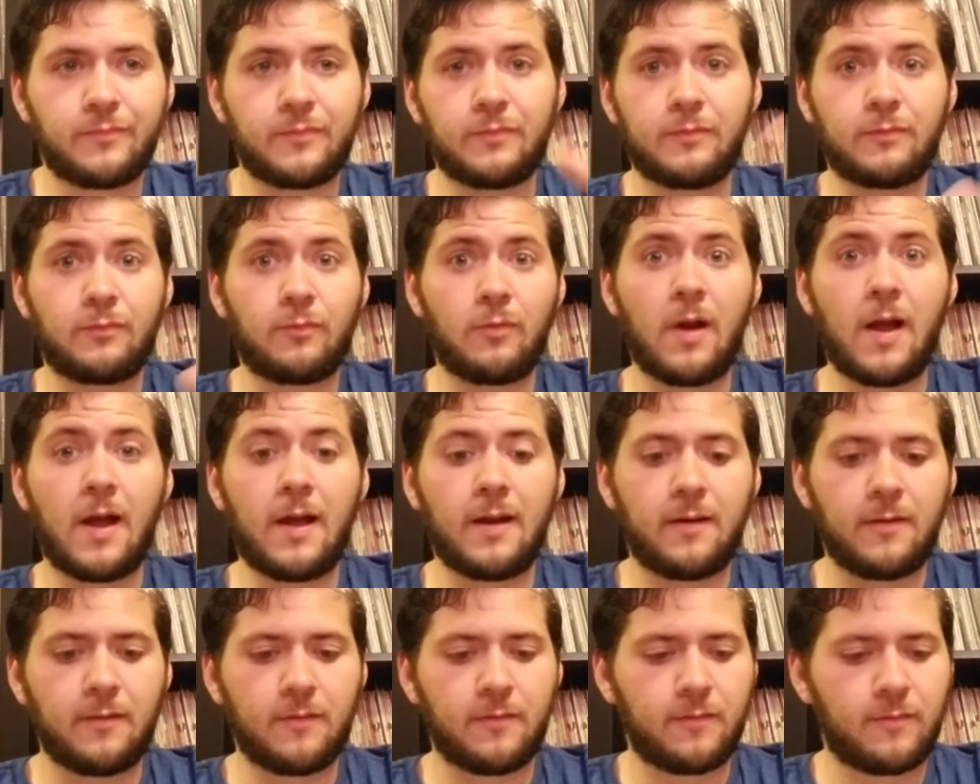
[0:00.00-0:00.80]

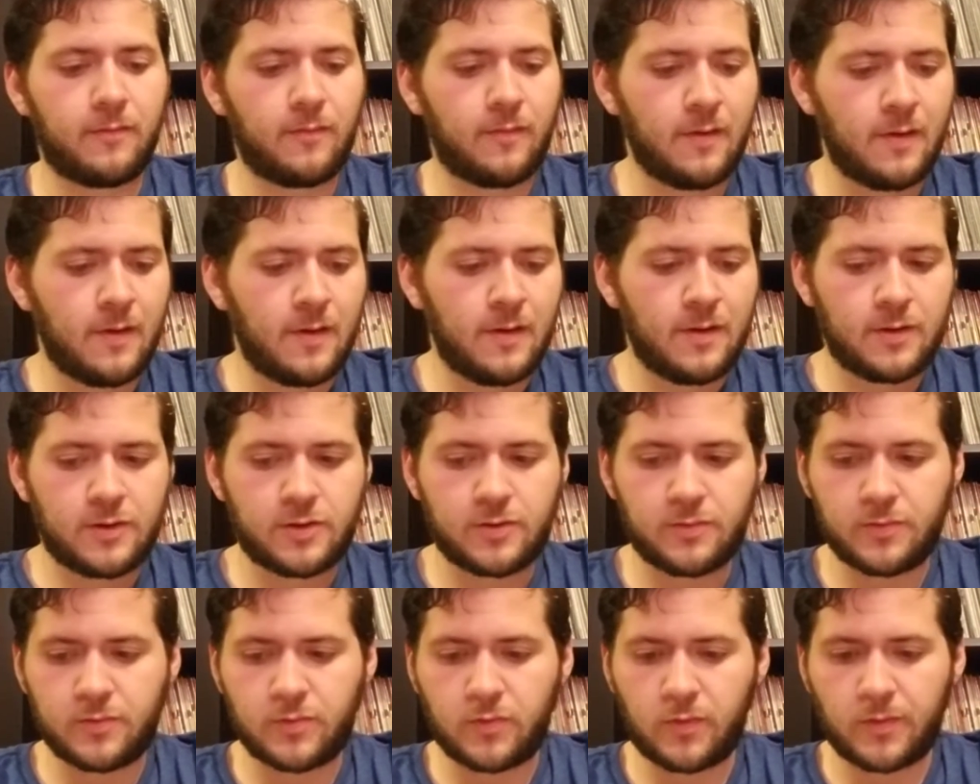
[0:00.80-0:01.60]
thread of
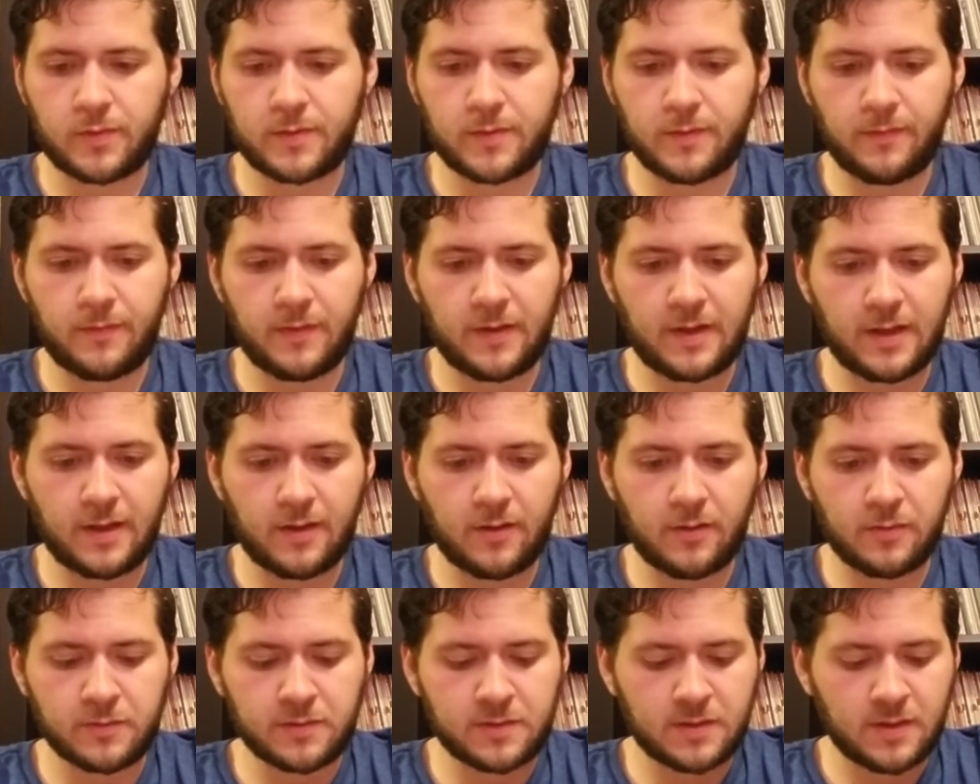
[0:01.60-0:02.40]
some sorts of
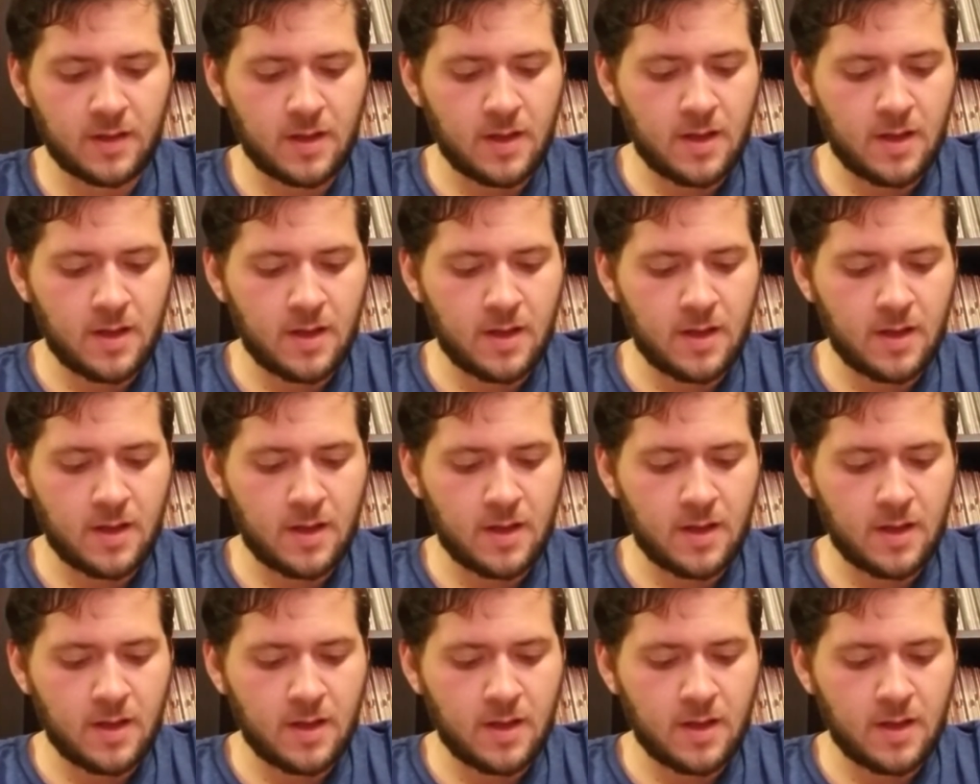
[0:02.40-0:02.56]
videos.